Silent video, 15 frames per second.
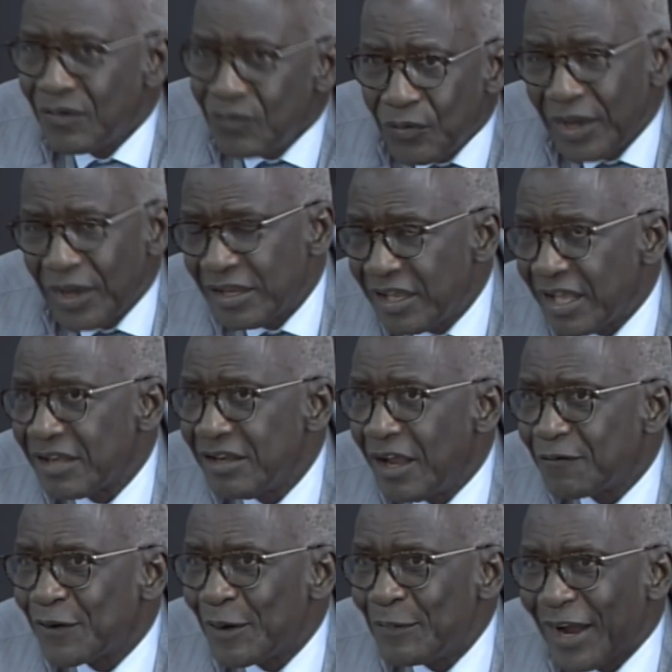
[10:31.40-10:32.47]
Well, he had
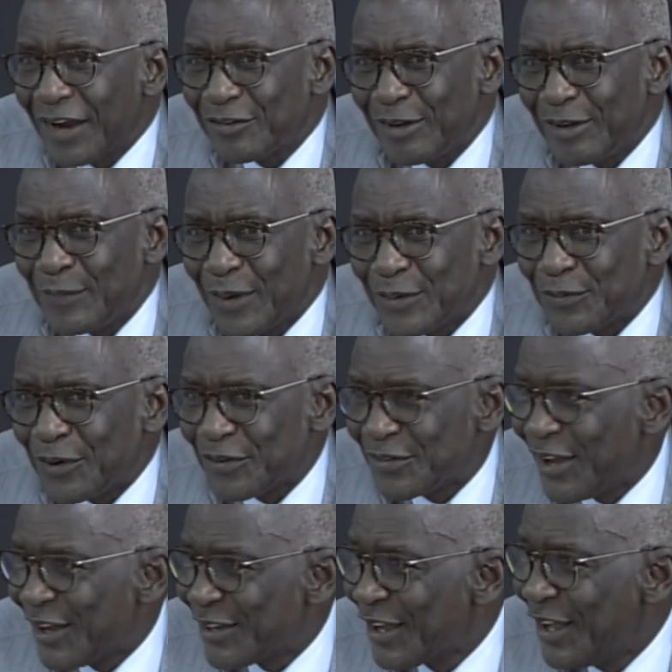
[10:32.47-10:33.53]
left him actually, but was
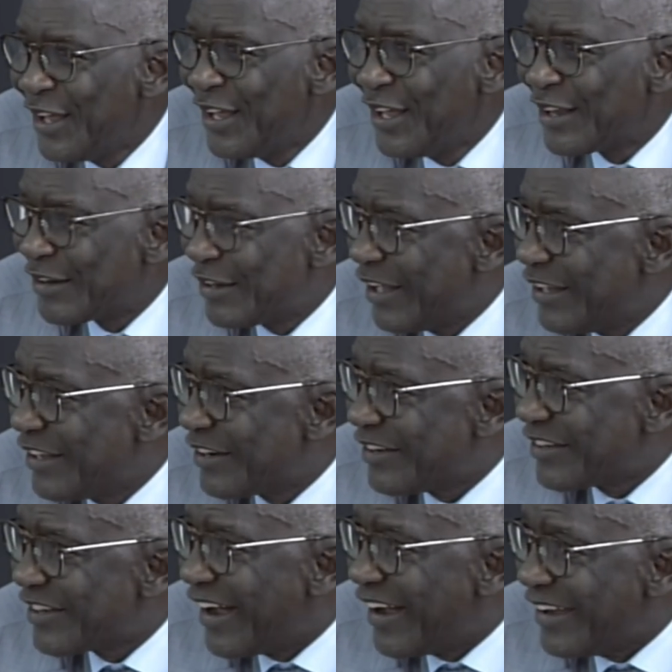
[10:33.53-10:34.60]
not really
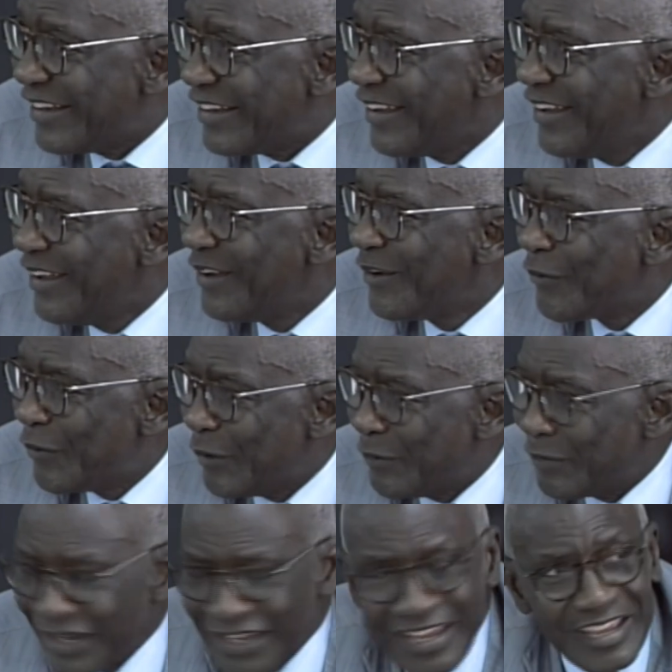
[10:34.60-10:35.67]
retired. We're
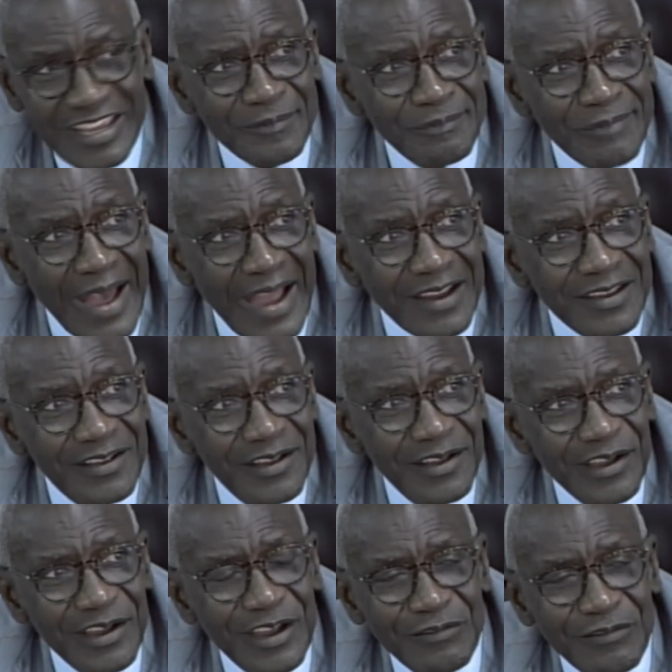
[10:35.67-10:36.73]
bringing him back
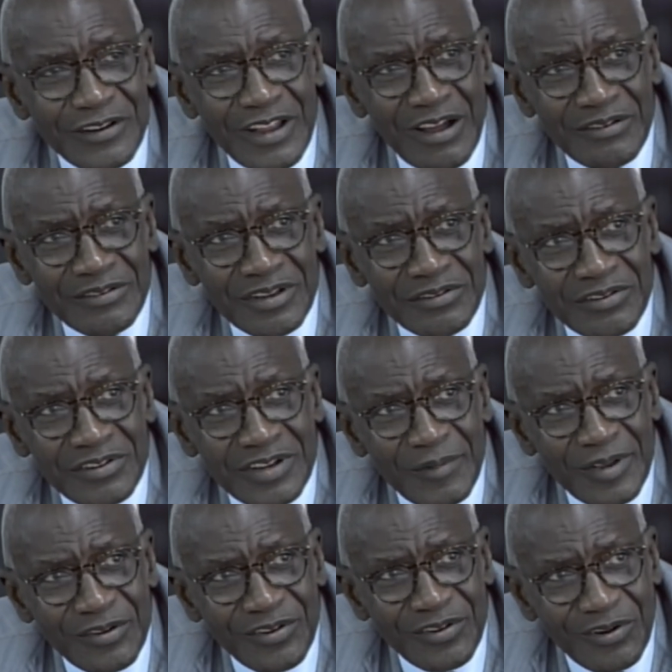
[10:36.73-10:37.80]
every now and then to come
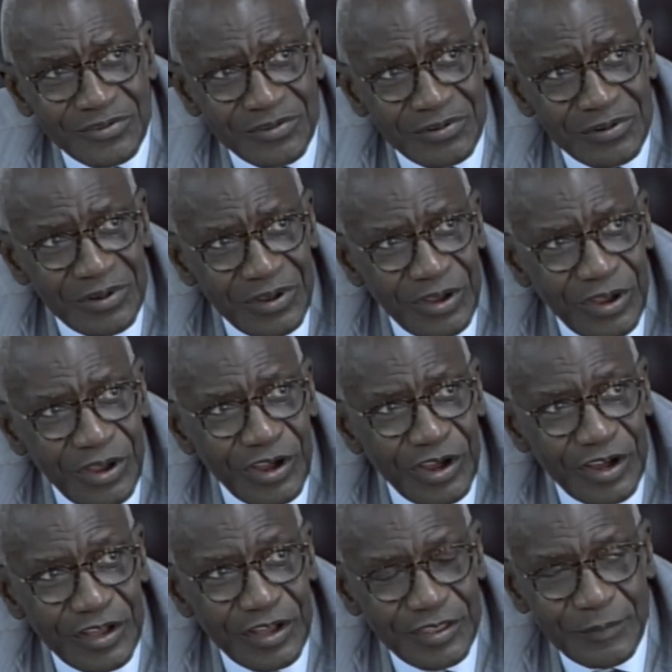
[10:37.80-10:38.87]
and talk to
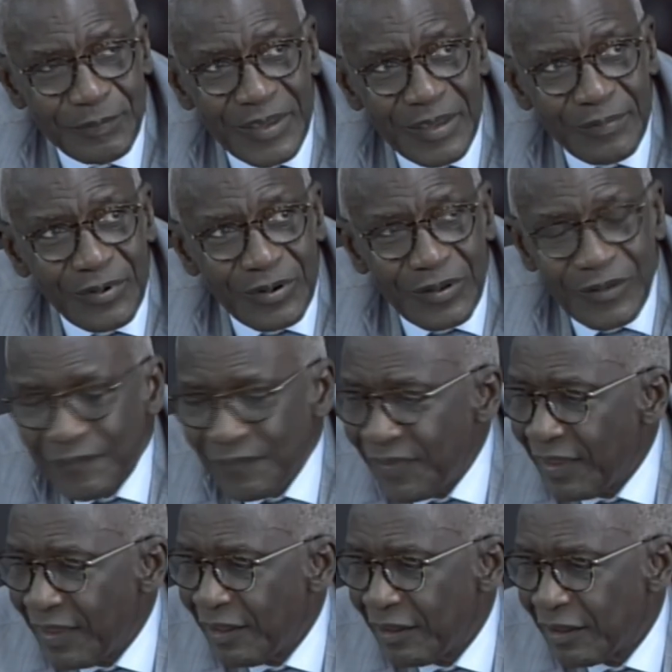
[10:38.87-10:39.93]
the people.
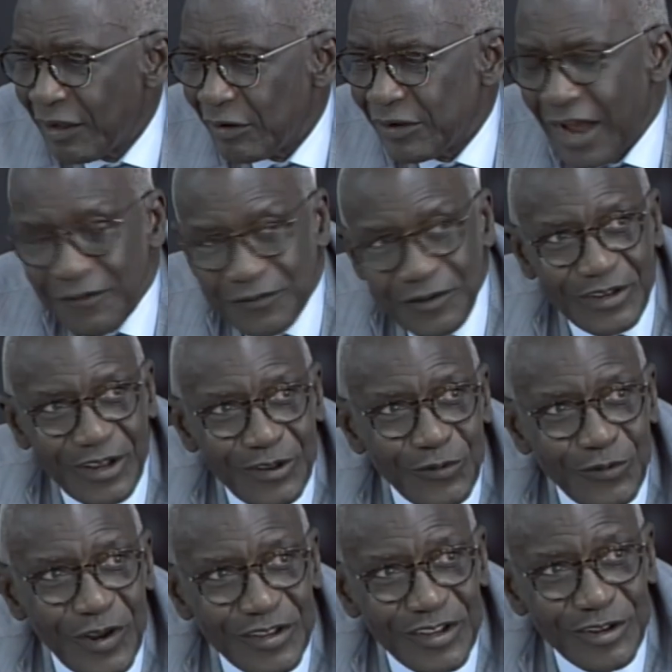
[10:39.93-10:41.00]
I have to tell you
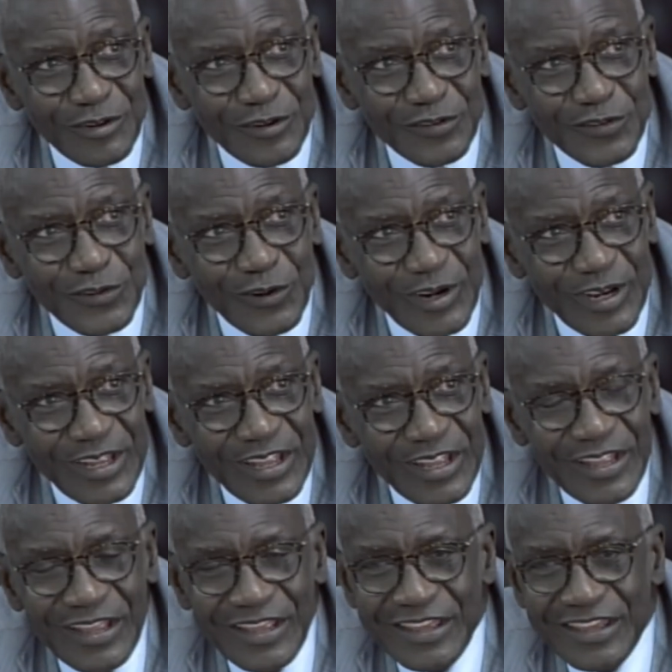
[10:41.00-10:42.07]
one little story.
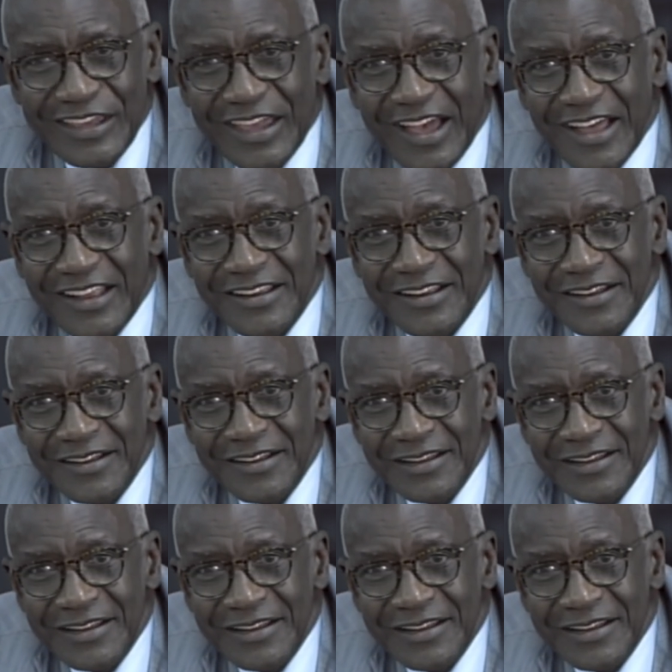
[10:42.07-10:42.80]
He had.